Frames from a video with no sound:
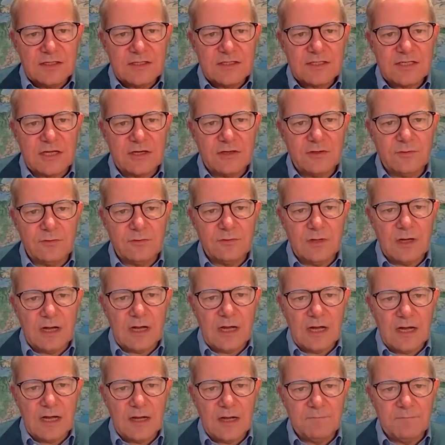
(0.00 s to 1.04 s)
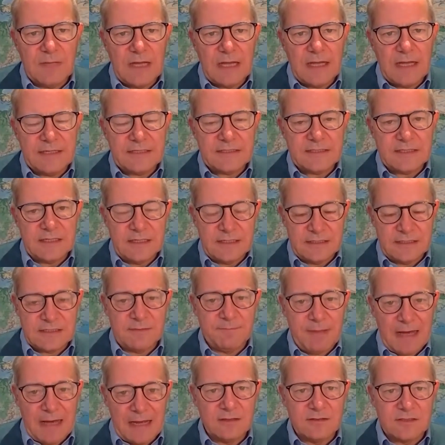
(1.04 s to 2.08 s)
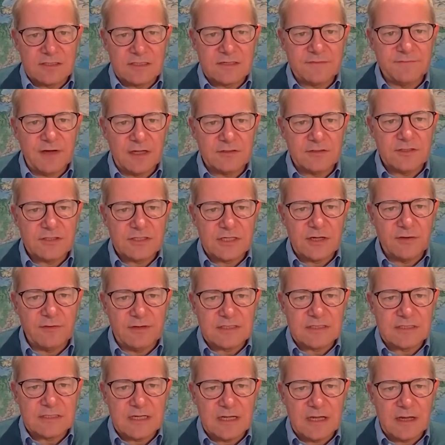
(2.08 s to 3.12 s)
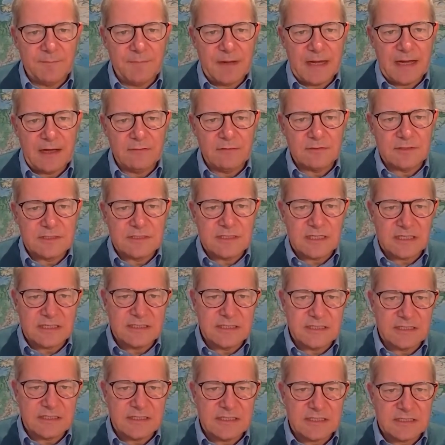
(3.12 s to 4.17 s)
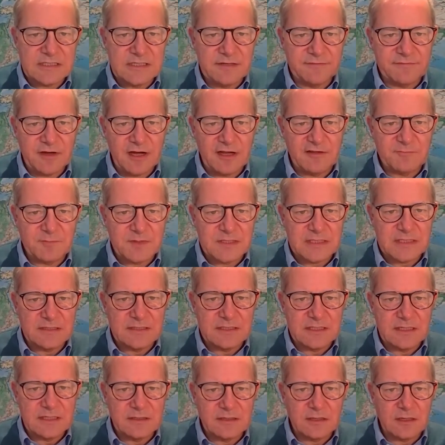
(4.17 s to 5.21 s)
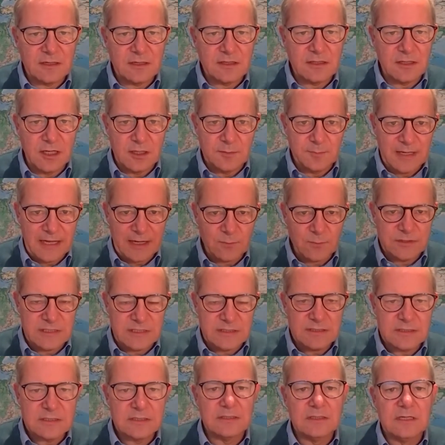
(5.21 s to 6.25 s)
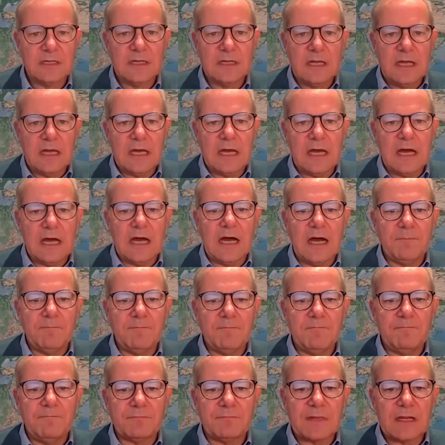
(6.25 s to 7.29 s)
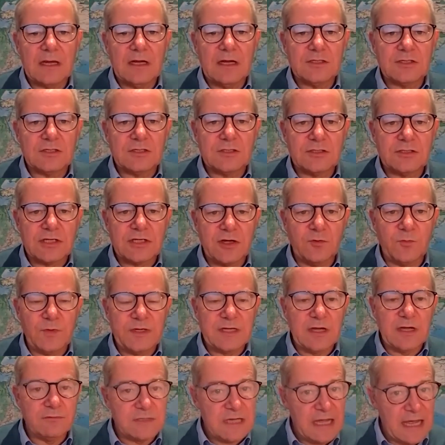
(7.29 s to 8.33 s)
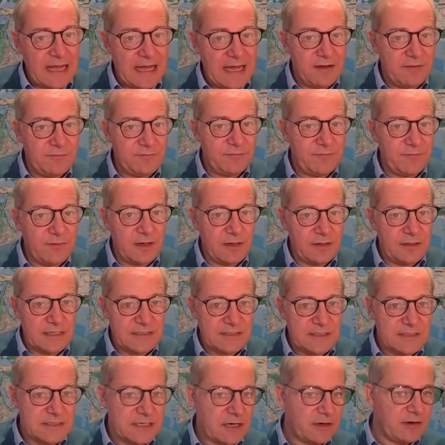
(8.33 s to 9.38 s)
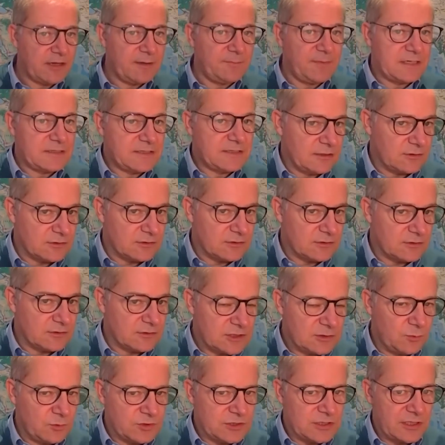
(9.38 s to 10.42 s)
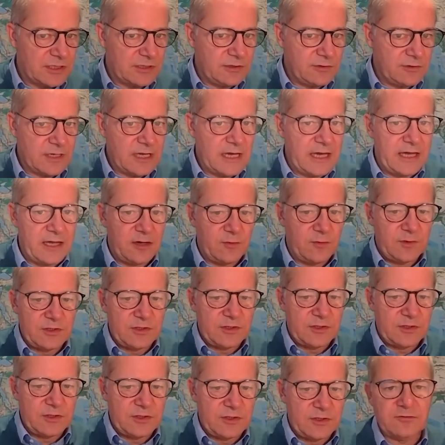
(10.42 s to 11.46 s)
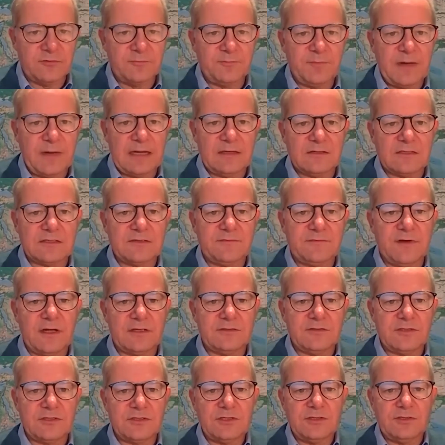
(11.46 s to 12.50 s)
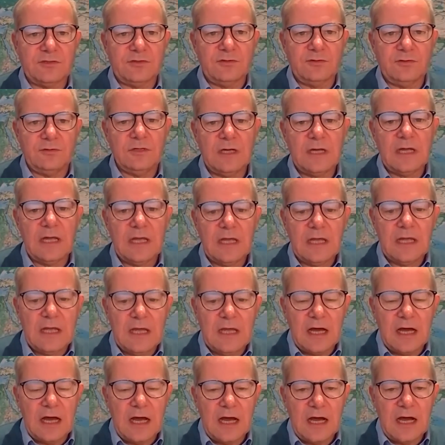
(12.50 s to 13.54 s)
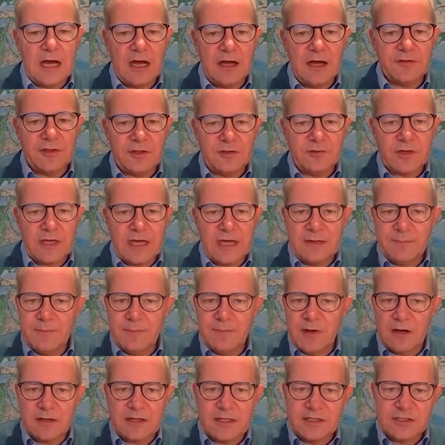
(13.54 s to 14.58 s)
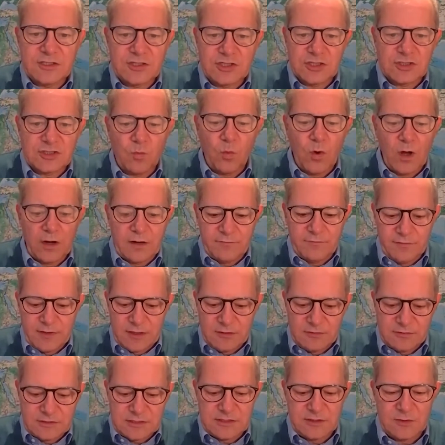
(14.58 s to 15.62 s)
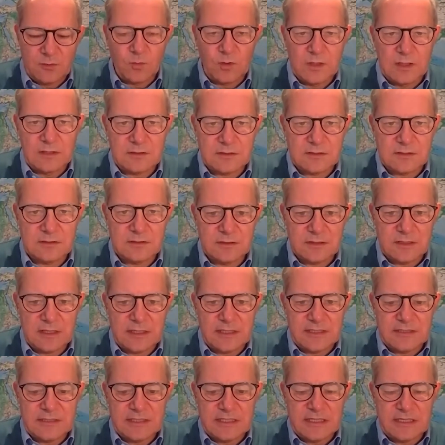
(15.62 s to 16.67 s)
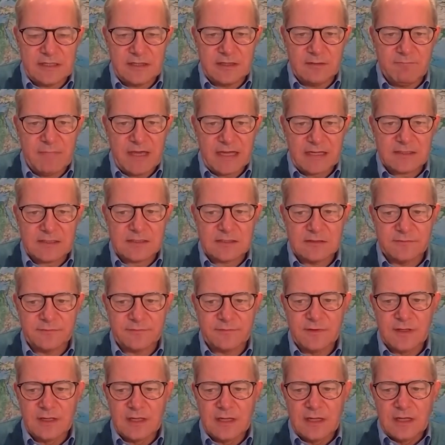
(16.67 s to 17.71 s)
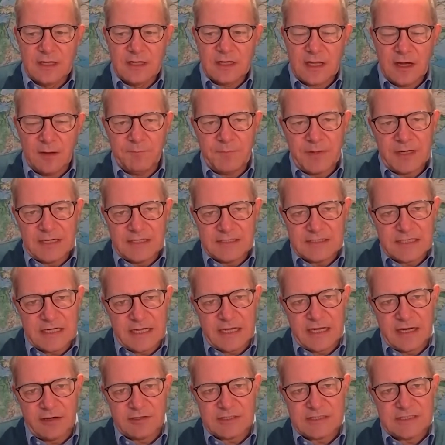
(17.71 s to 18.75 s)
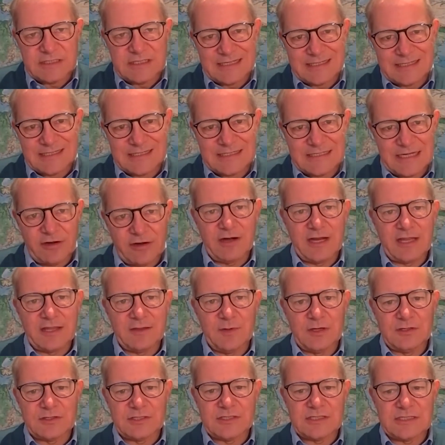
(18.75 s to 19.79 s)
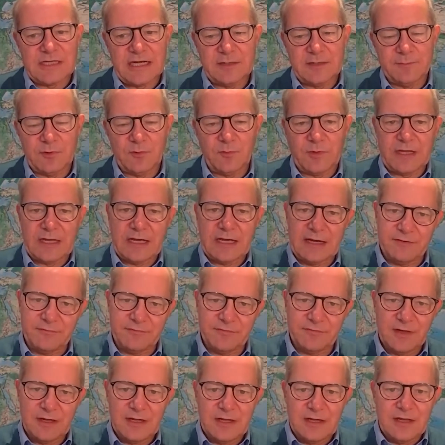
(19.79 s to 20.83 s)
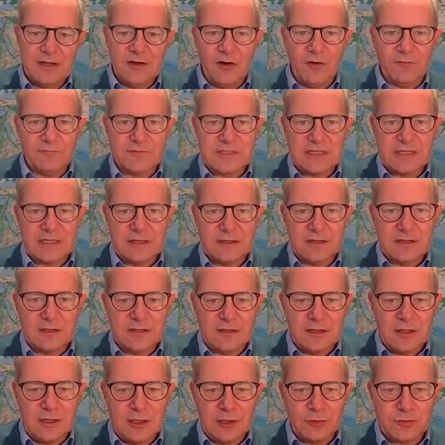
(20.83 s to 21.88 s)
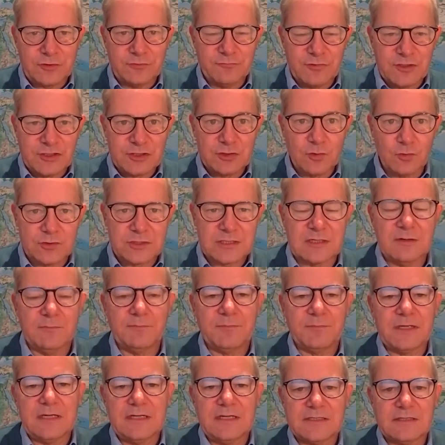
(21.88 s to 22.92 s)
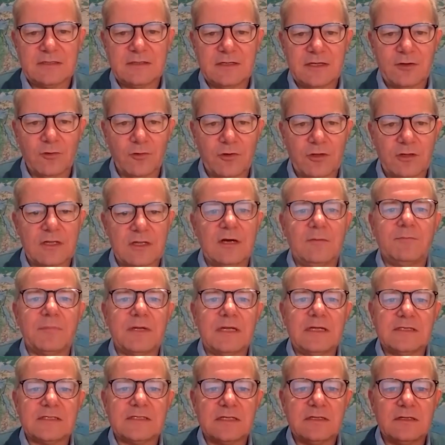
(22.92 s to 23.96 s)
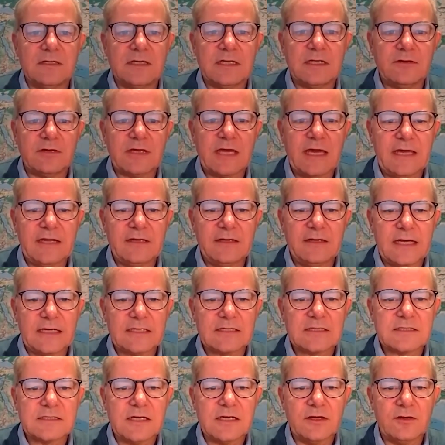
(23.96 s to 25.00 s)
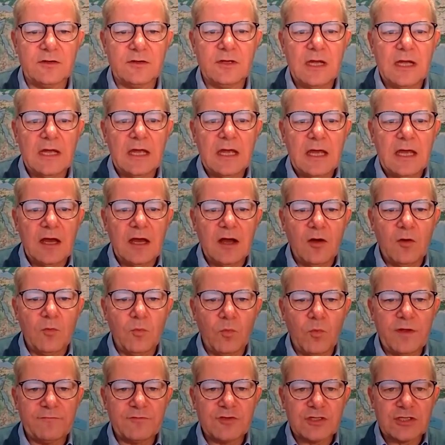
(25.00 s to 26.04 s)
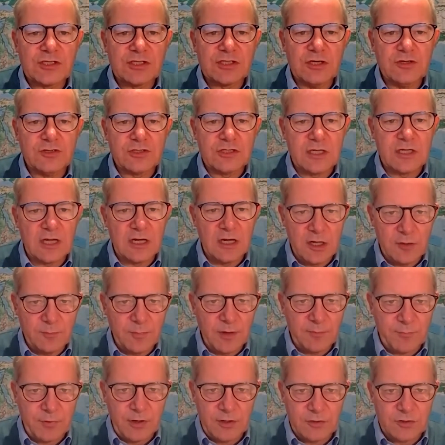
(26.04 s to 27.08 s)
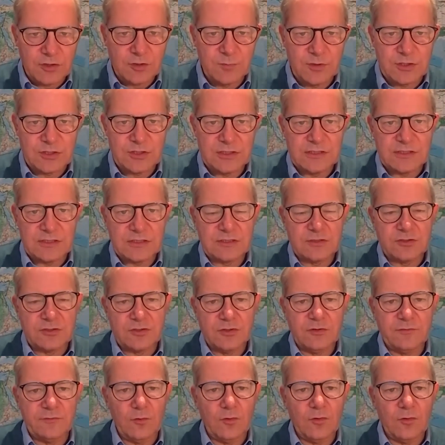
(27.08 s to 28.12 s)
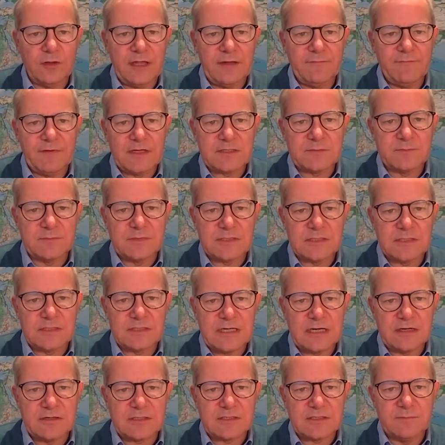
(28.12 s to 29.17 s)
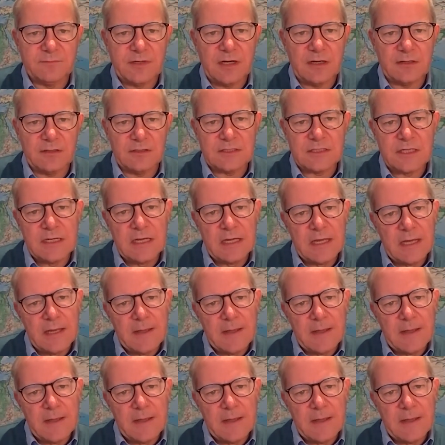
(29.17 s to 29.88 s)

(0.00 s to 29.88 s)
So it's a balanced fund. So it's about 60 to 65% in global equities. So we don't have necessarily a big tilt towards the UK, which obviously a lot of balanced funds do. The UK market is just one of those in the world. And indeed, the mix of companies here isn't necessarily the most sustainable. We have obviously a lot of resource companies and oil companies in the UK index. So we've just chosen a global approach, which is true of all the investments at Sarasin Partners.